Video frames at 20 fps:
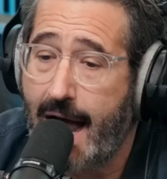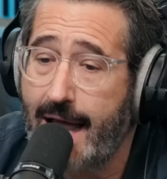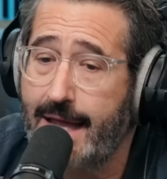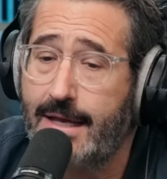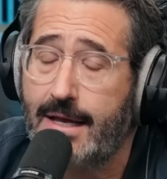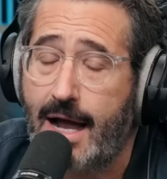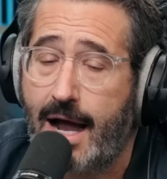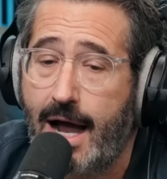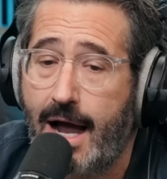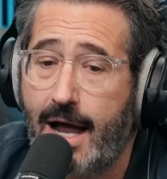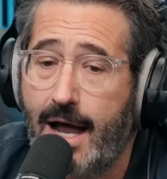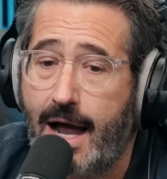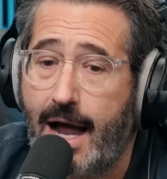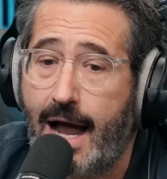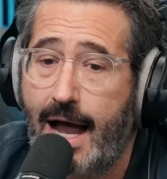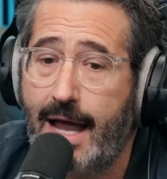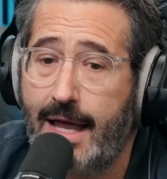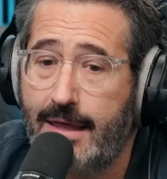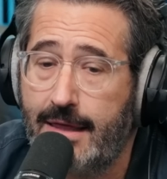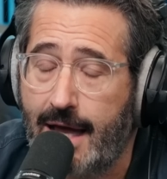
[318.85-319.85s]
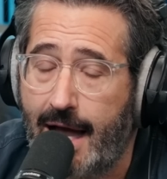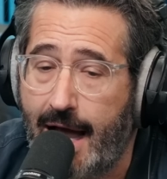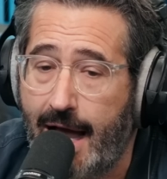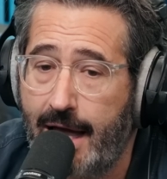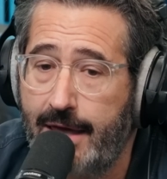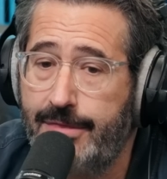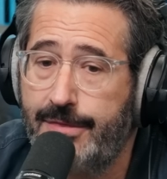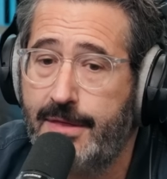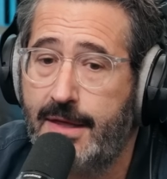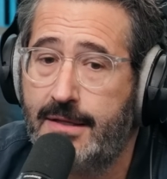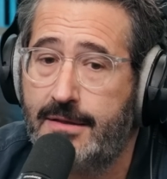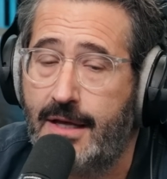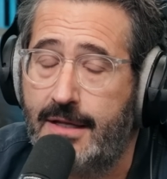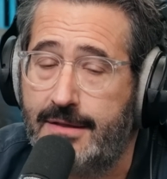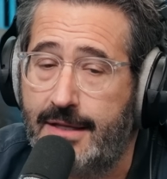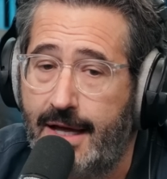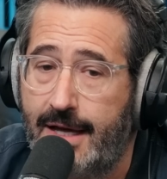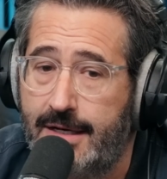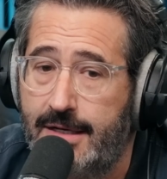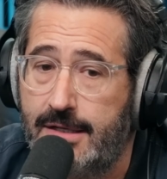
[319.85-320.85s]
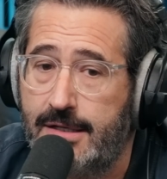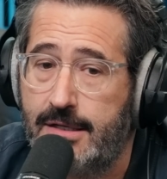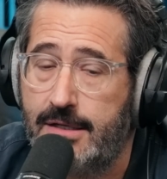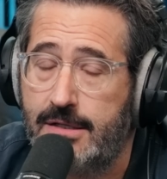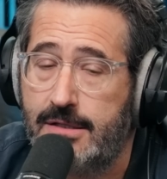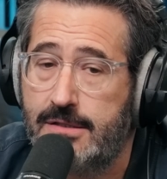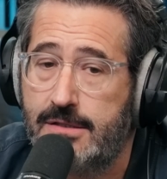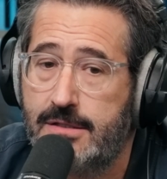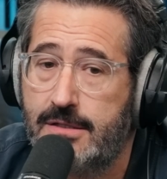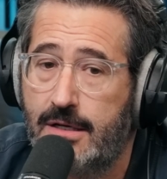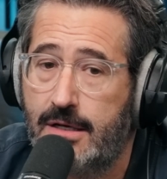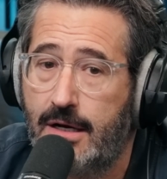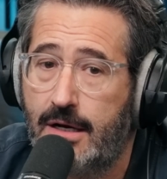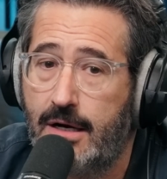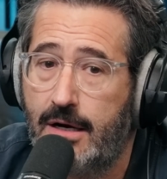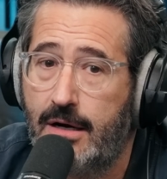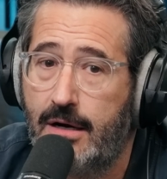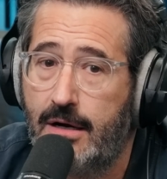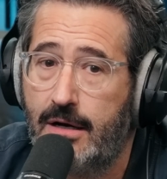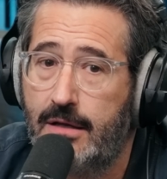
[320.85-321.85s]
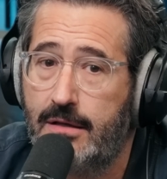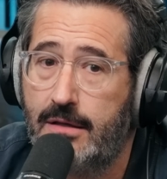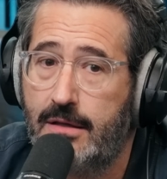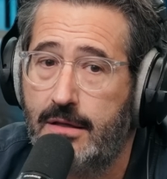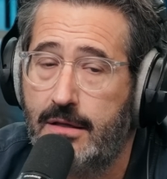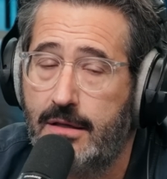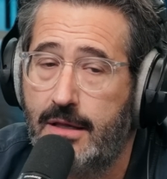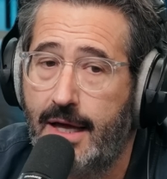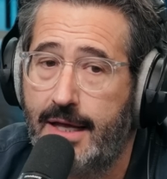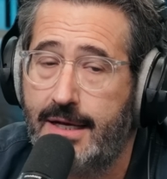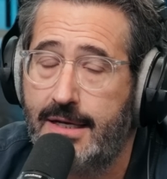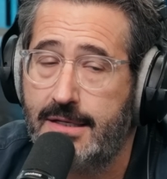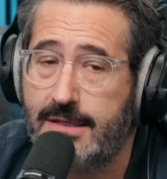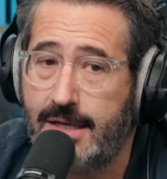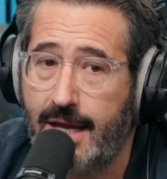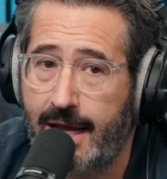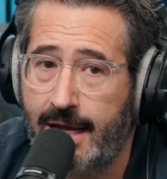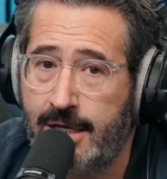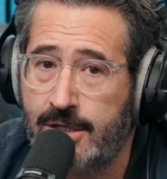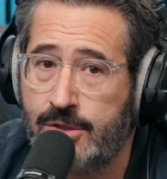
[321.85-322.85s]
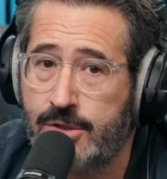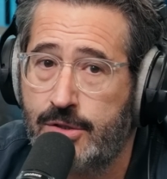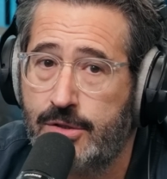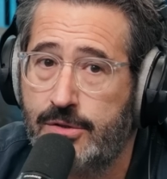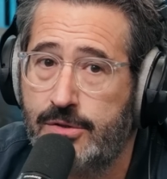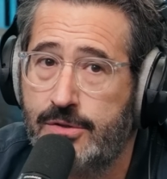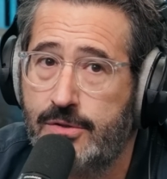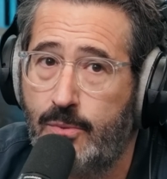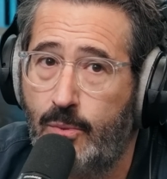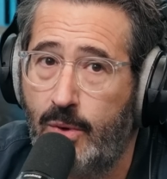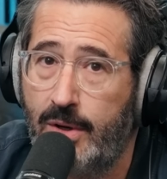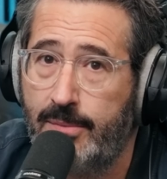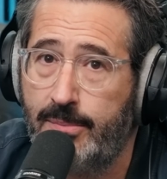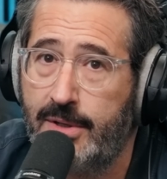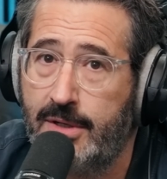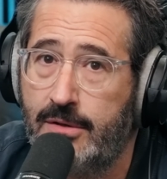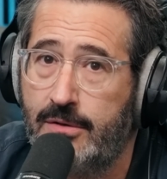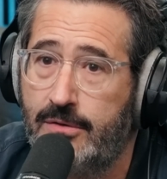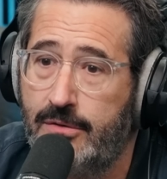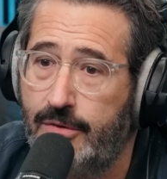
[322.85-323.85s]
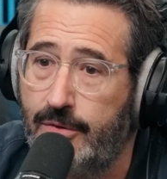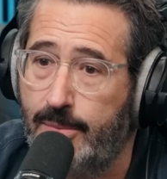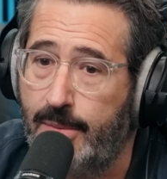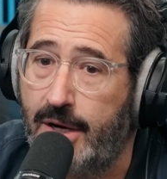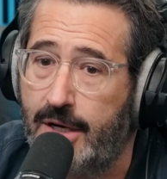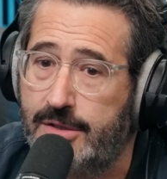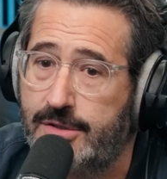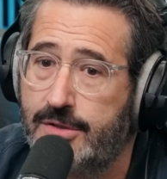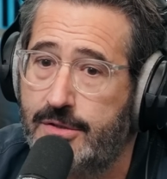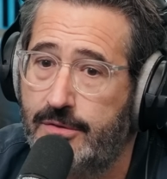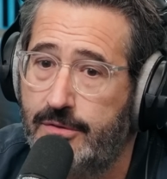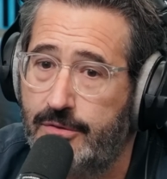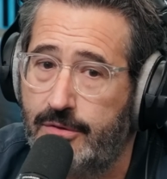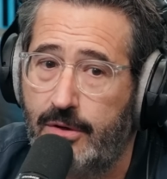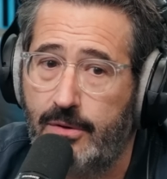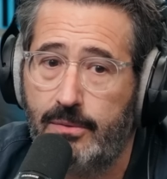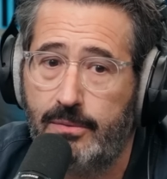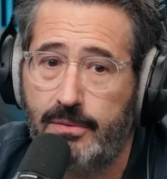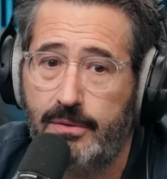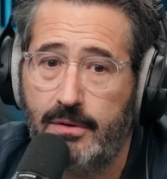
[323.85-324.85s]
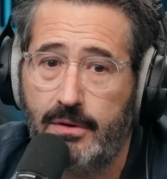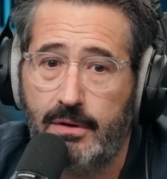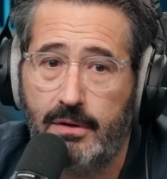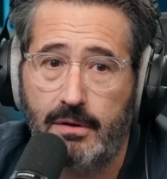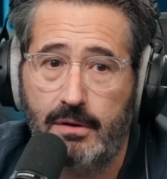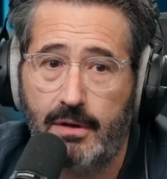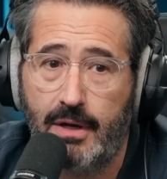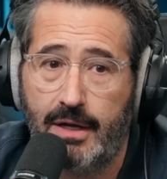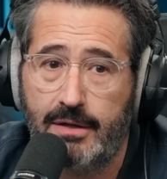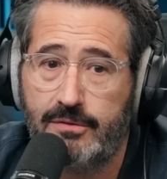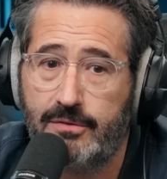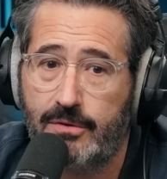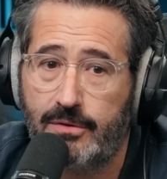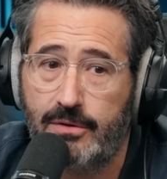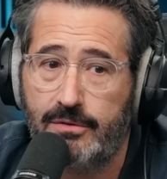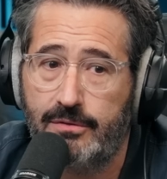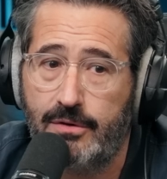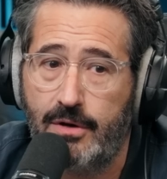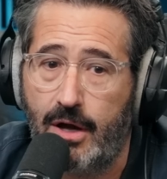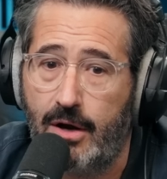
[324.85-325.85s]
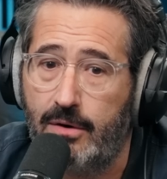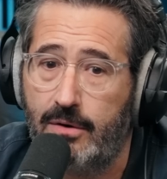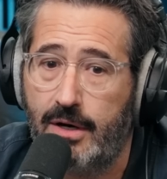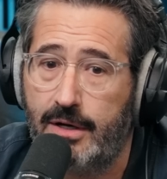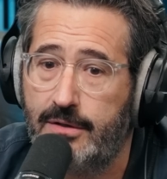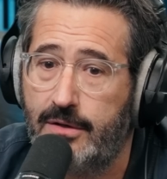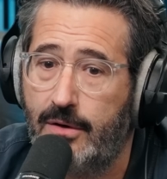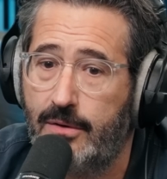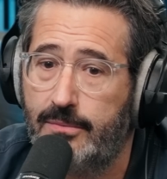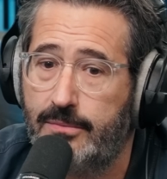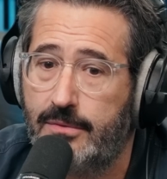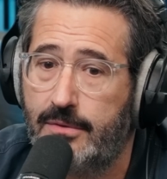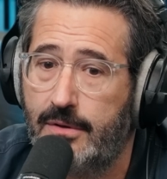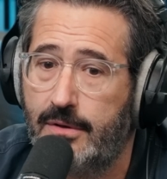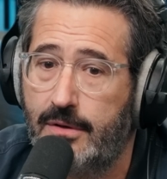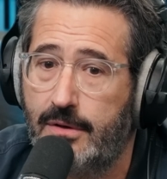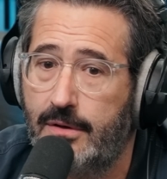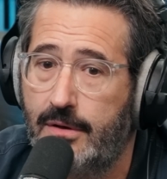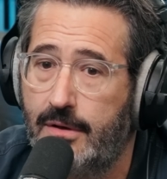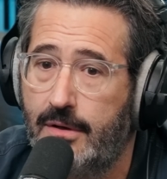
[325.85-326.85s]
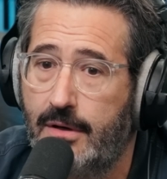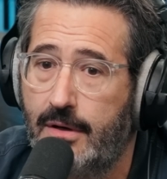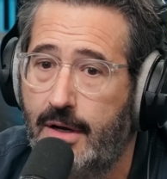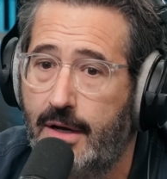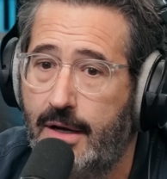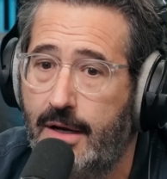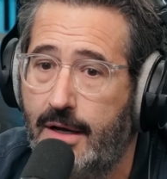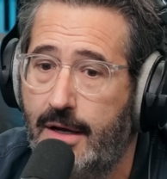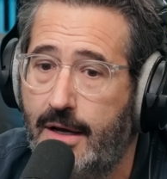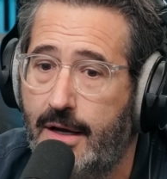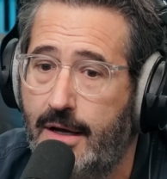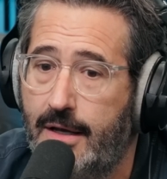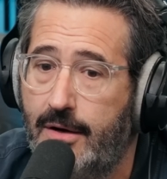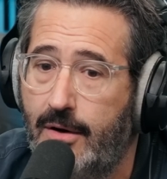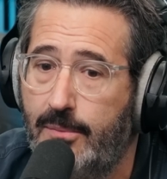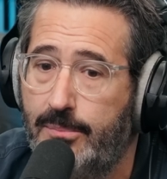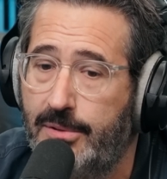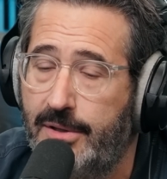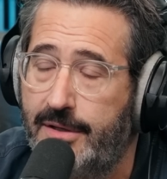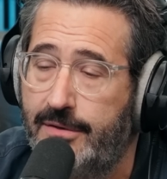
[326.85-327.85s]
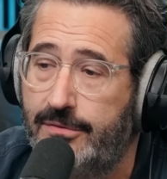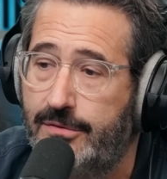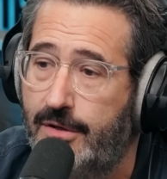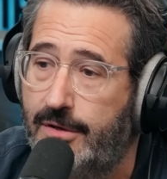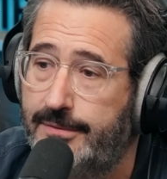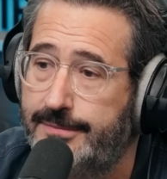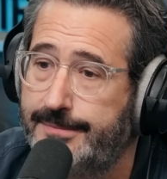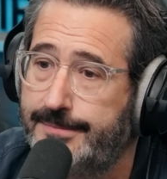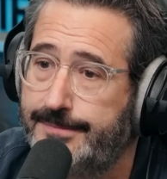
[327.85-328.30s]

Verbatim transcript: I, I, I think that that is, uh, that endangers women too much. So the answer is no. I don't. Uh, I, I don't believe so.